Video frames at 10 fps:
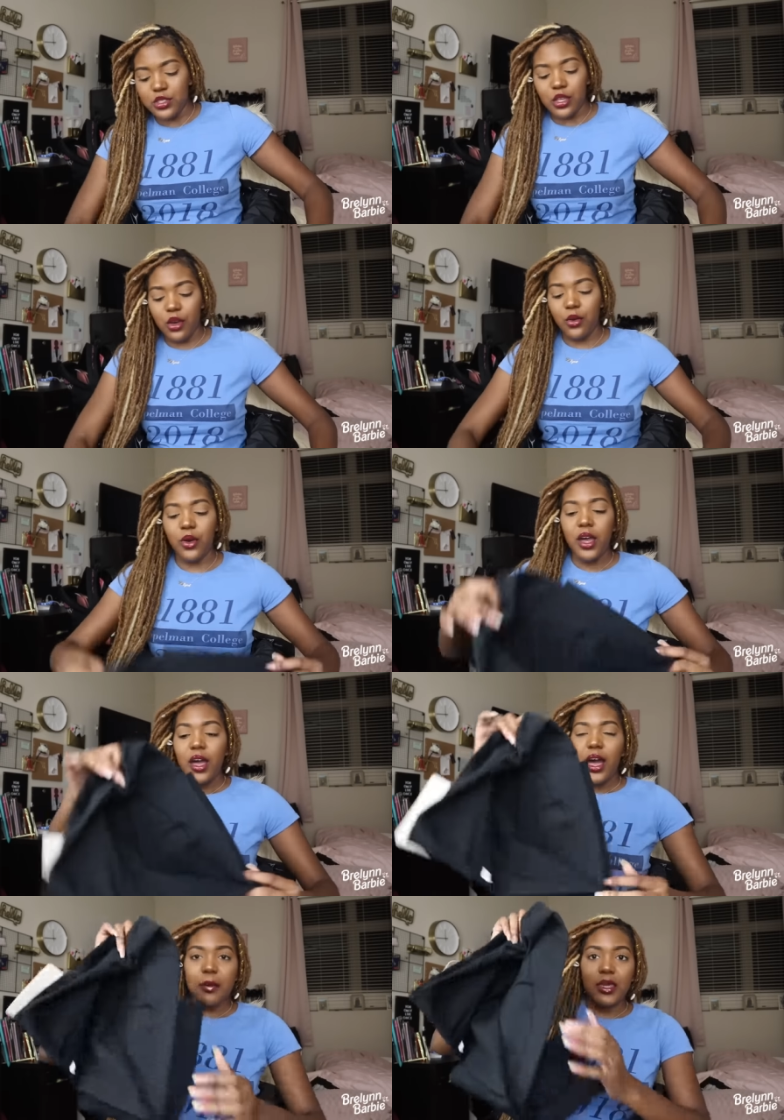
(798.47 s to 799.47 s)
So
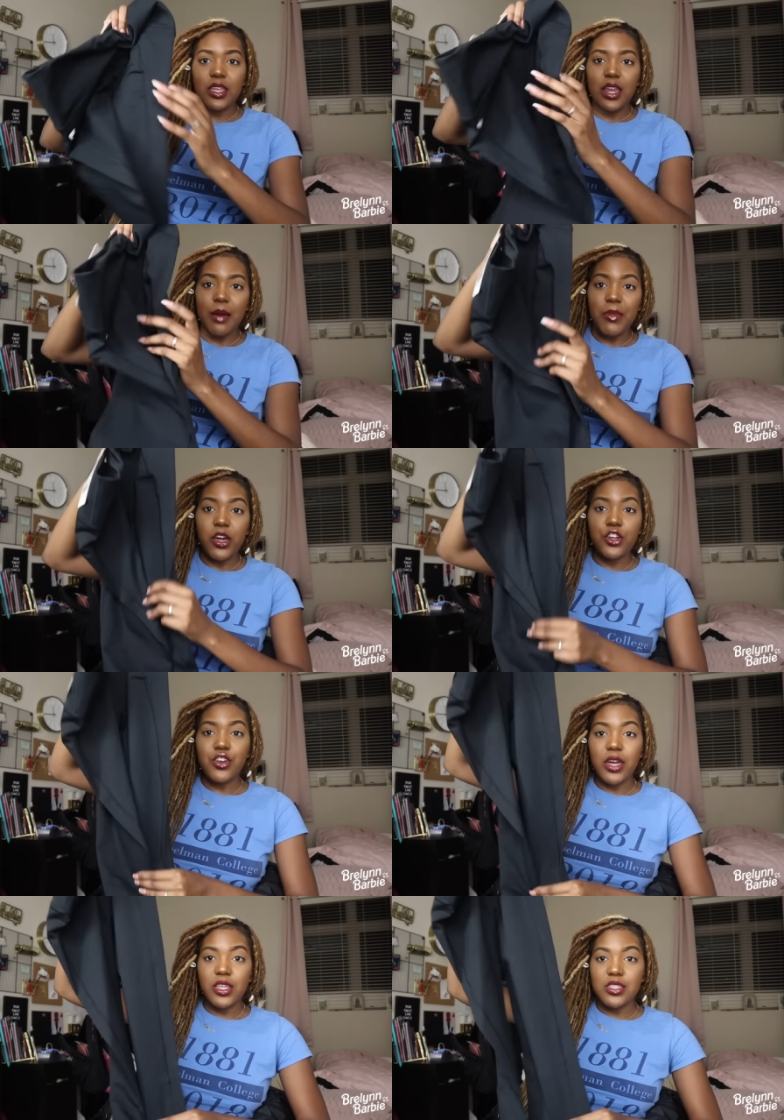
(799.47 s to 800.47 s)
I mean, I'm not gonna
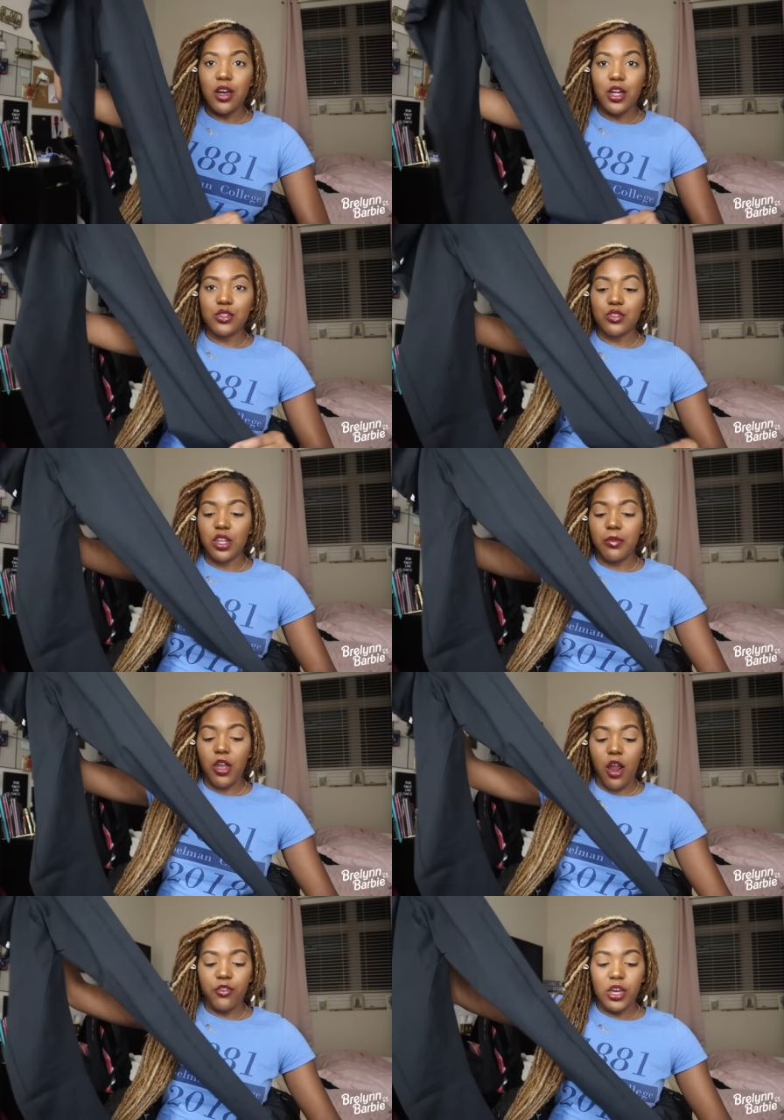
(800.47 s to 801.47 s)
try these on, so it's gonna be
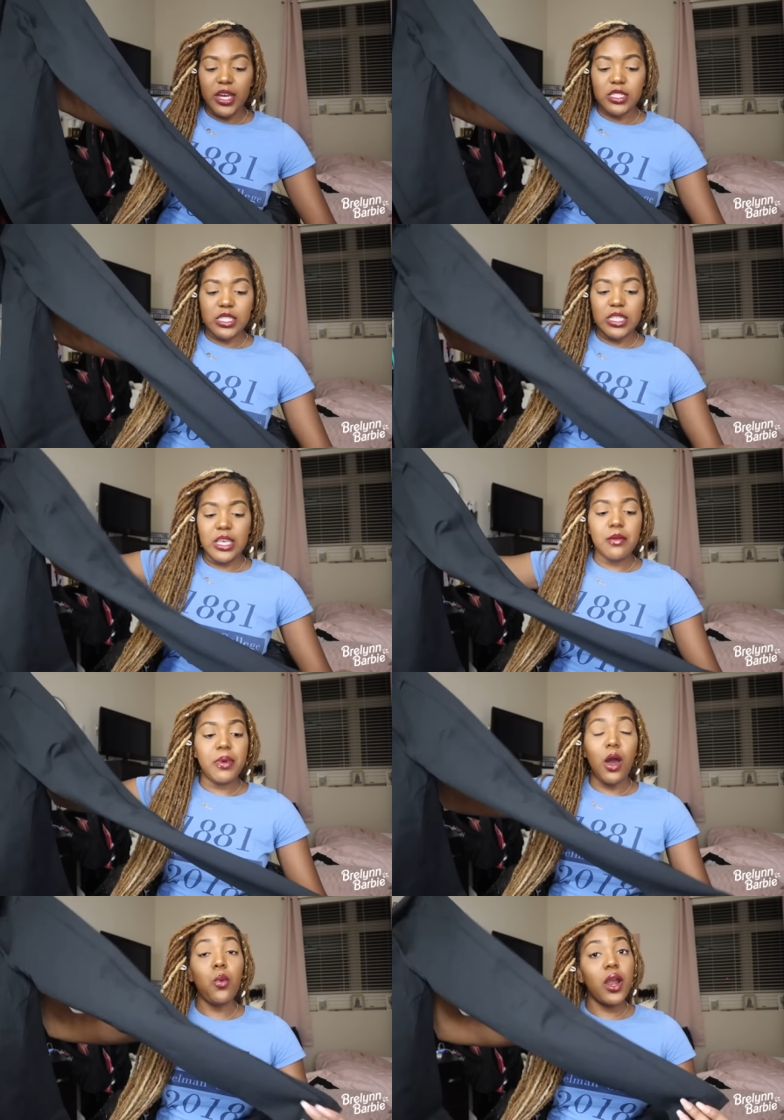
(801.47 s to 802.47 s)
hard for you guys to see,
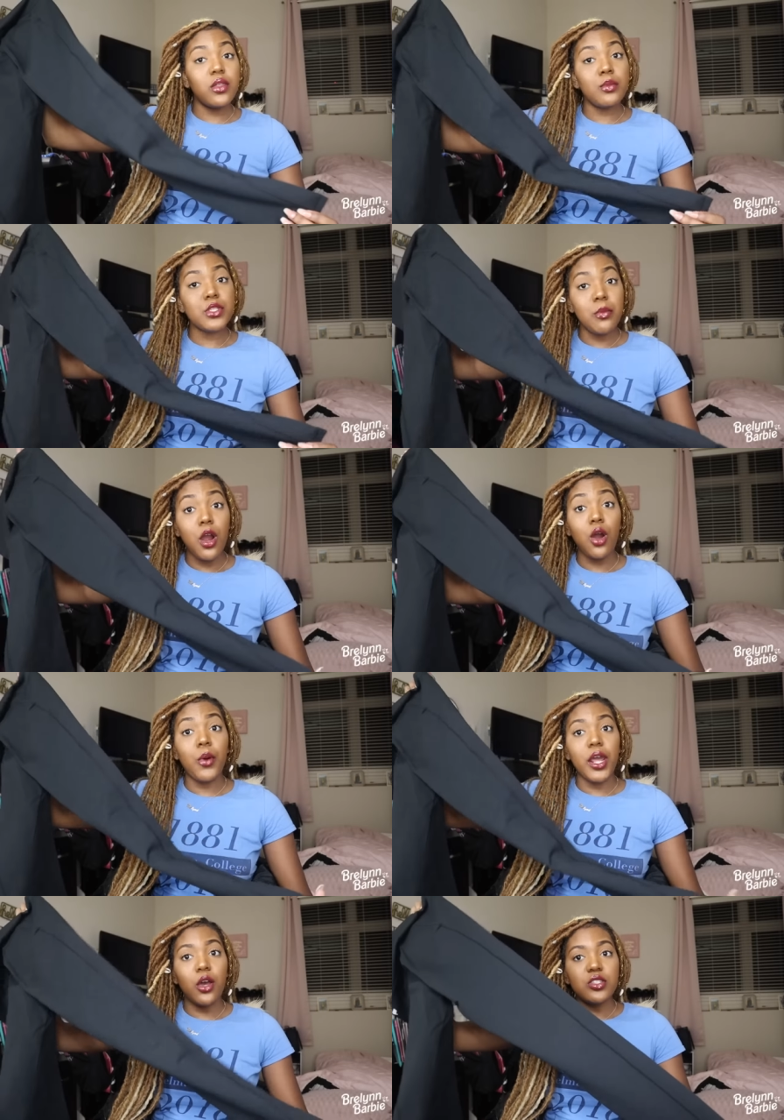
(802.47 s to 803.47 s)
but I'll wear them tomorrow
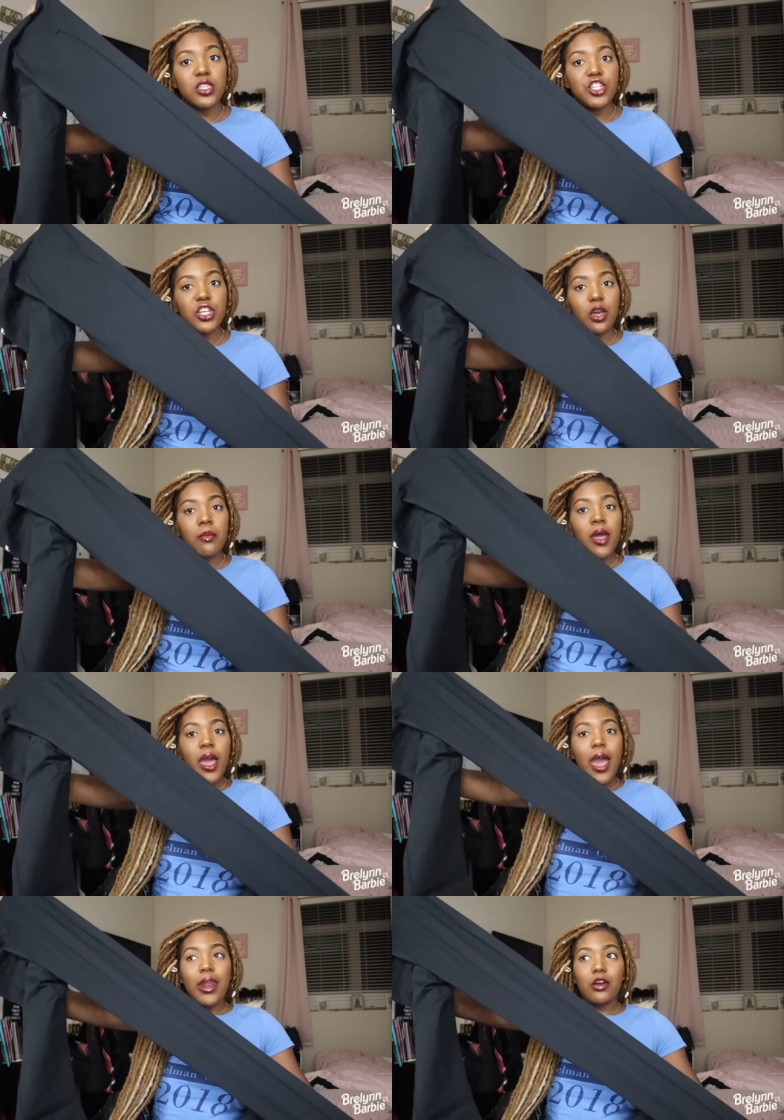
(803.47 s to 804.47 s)
when I go to the gym
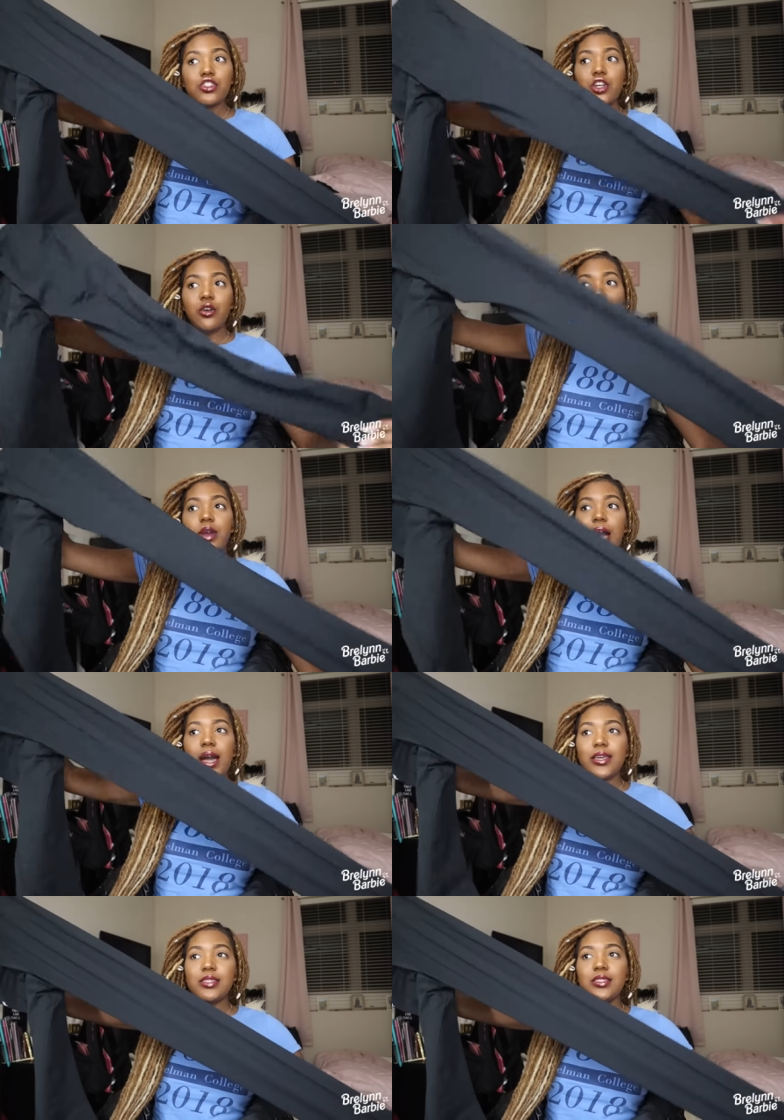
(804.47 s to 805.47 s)
and I'll show you
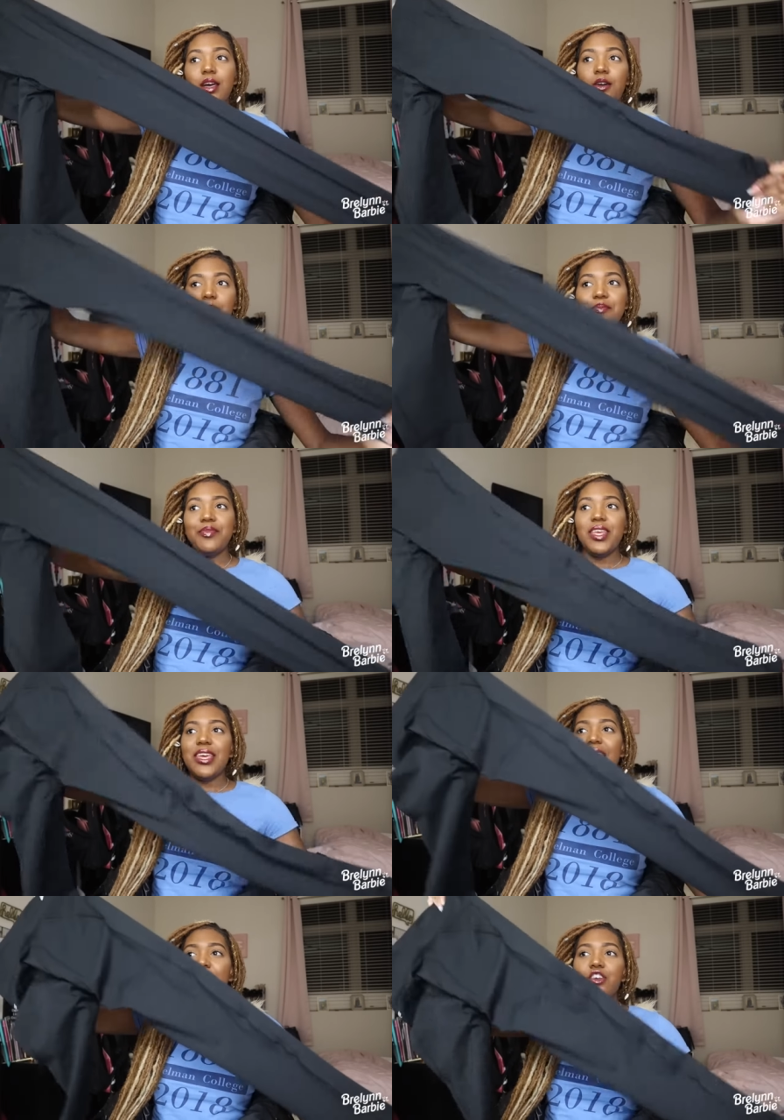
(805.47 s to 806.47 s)
guys. So
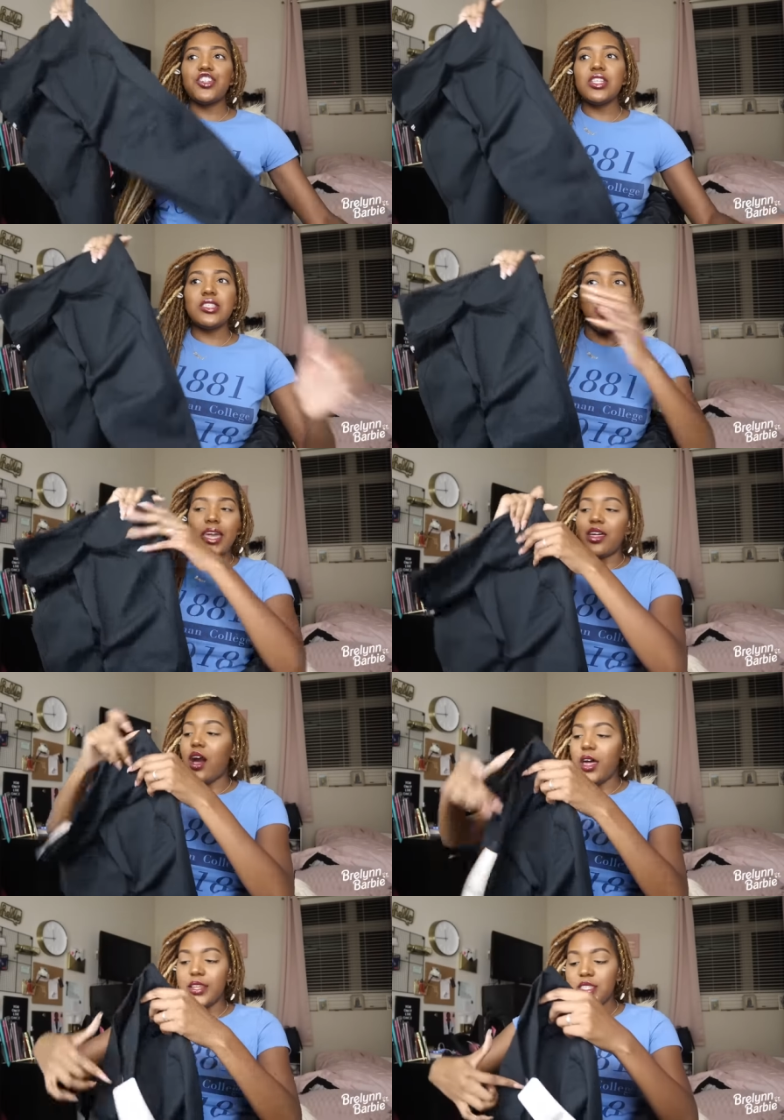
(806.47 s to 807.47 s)
yeah, they're just like,
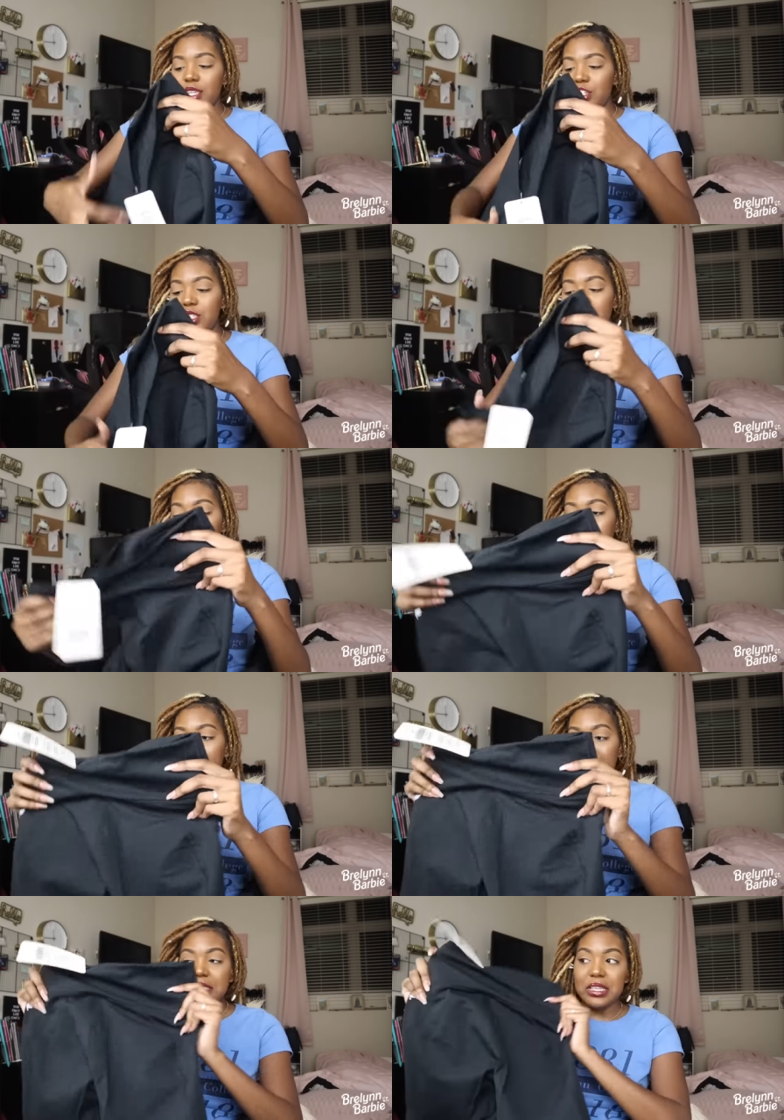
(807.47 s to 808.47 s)
honestly, just the
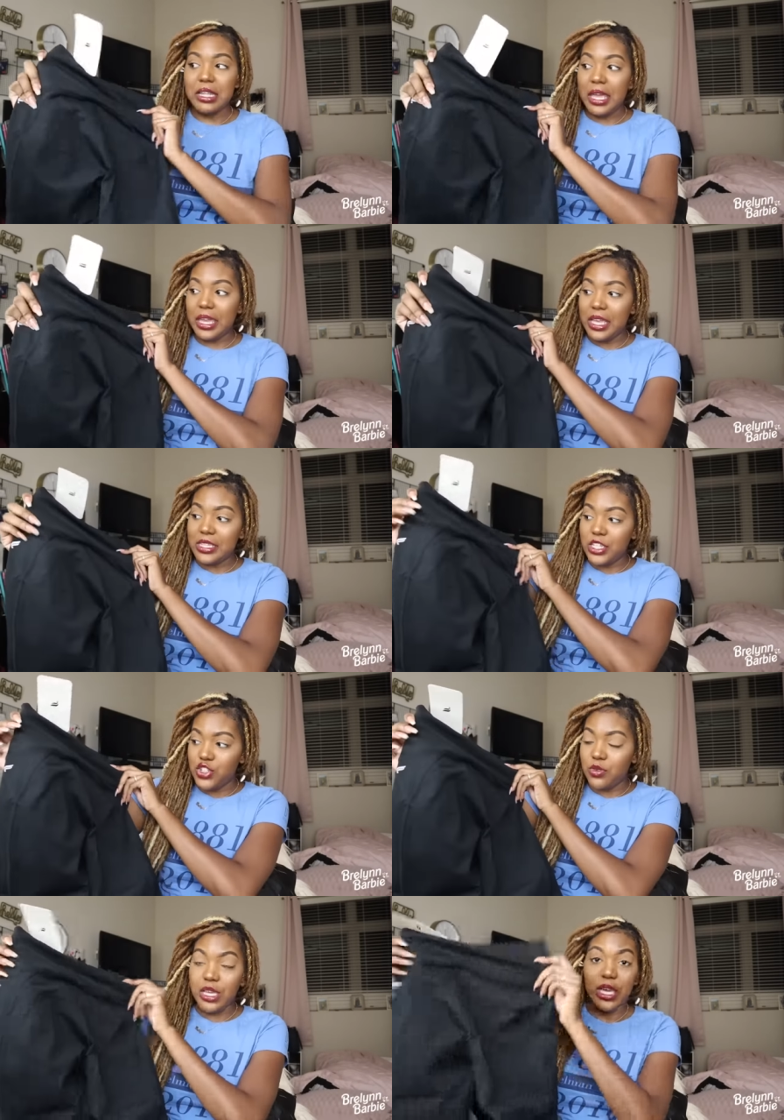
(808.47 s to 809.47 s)
best leggings
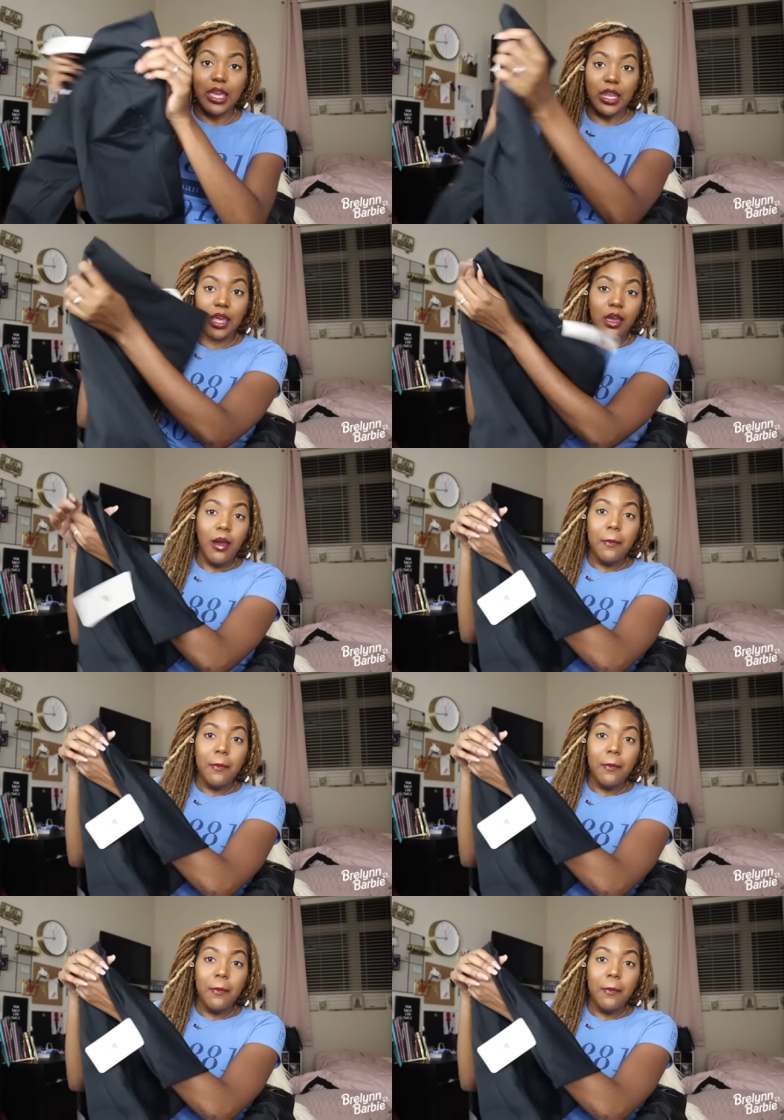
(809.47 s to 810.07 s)
that you can